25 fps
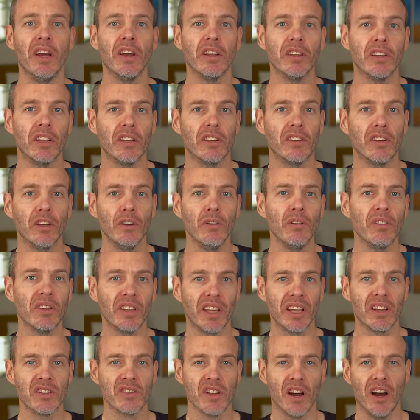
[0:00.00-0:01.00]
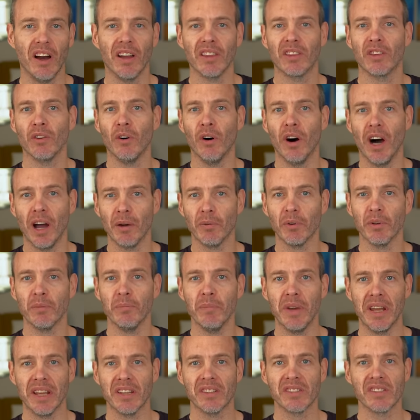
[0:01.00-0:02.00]
the two things I thought I would
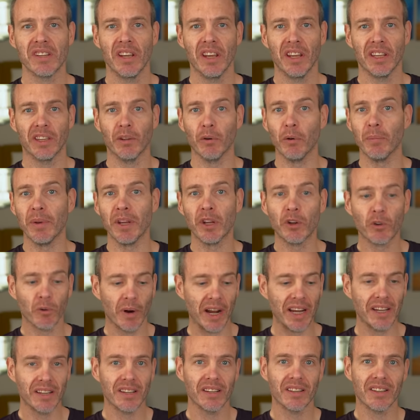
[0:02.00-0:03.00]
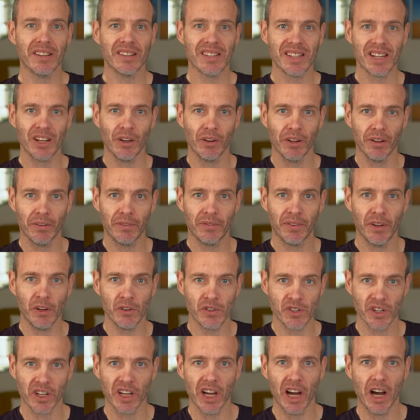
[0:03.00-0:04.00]
miss that would be great to see on a
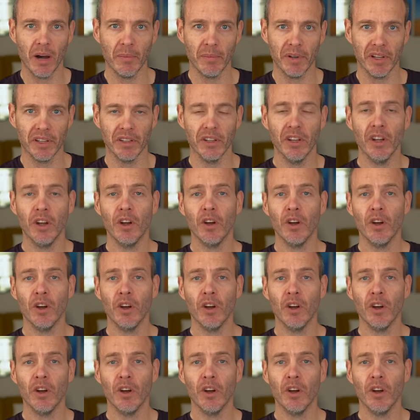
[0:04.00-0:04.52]
future Garmin